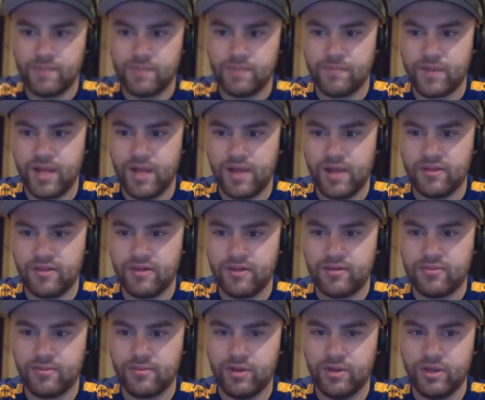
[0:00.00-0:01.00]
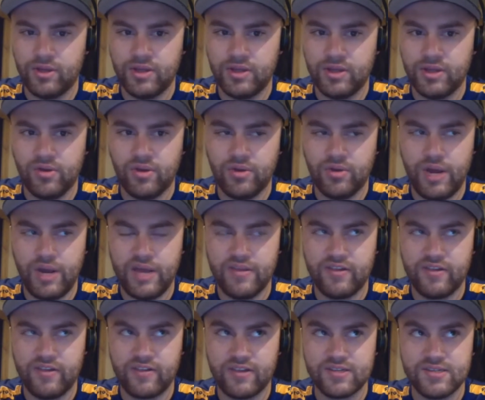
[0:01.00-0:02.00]
I think really the only way
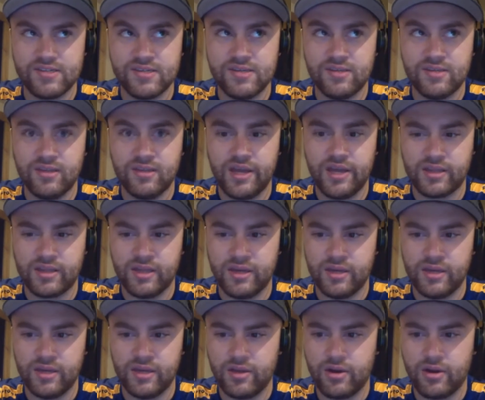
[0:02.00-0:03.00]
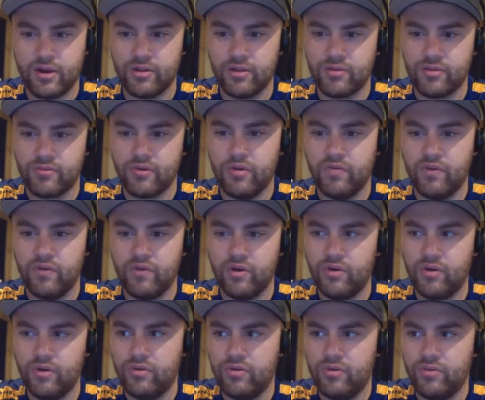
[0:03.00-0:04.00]
that this is like IndyCar on the
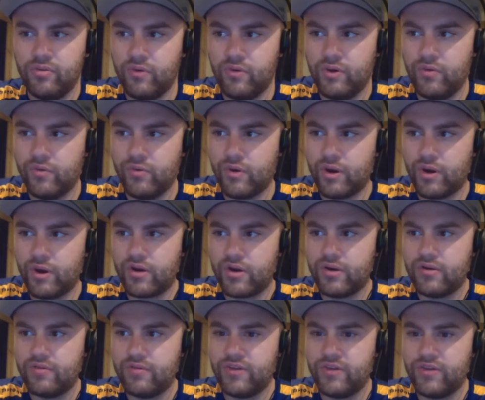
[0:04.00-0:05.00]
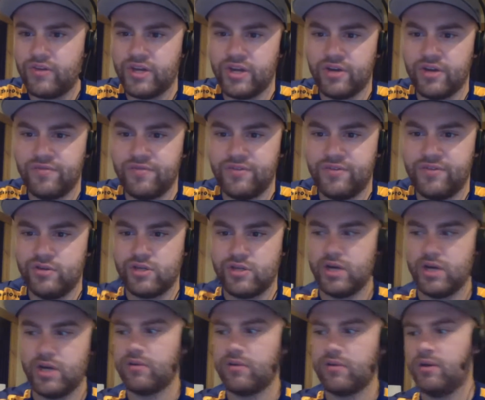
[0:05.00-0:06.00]
Roval would work for the near
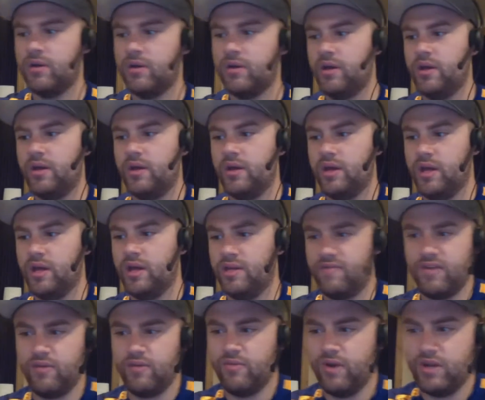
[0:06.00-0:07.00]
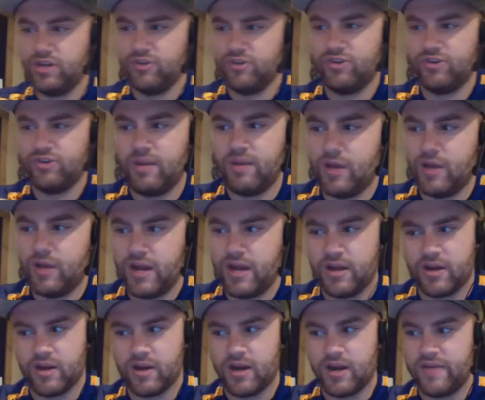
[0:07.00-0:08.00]
future, and if they want to do a double
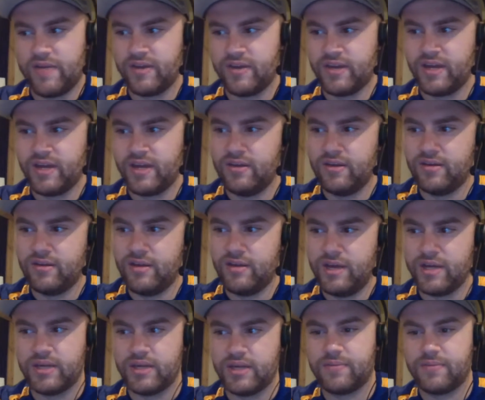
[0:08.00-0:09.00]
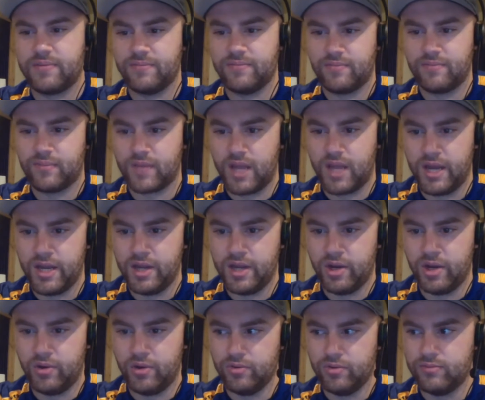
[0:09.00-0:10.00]
header, I think, and like I
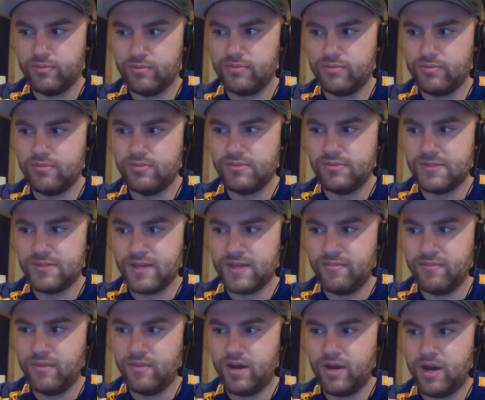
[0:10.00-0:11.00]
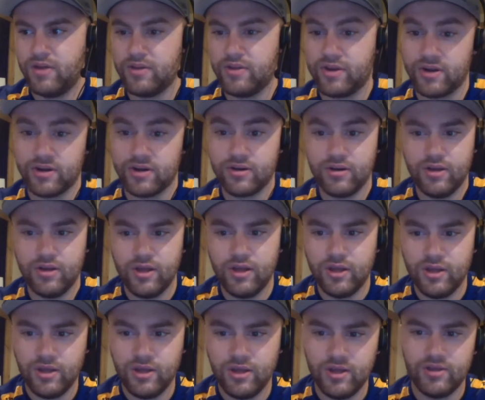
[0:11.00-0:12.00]
know some other
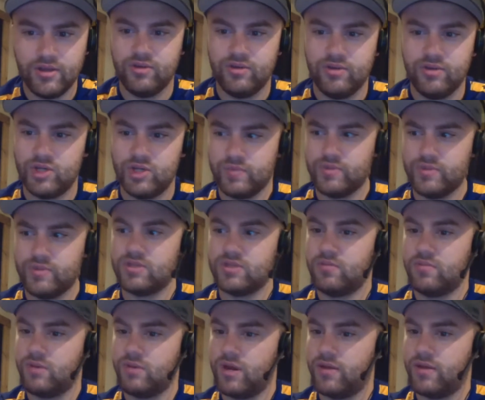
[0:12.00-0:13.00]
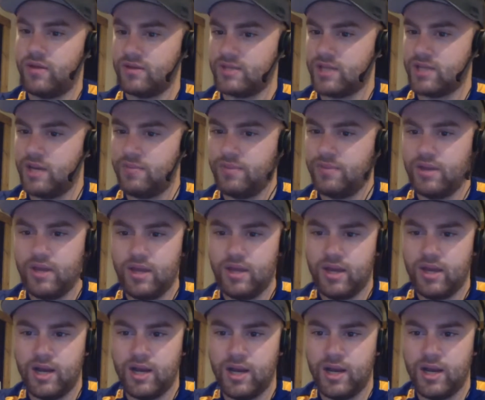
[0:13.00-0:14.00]
YouTubers have brought this up,
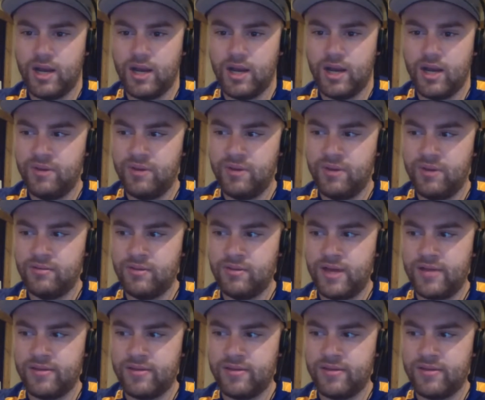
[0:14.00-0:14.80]
but I think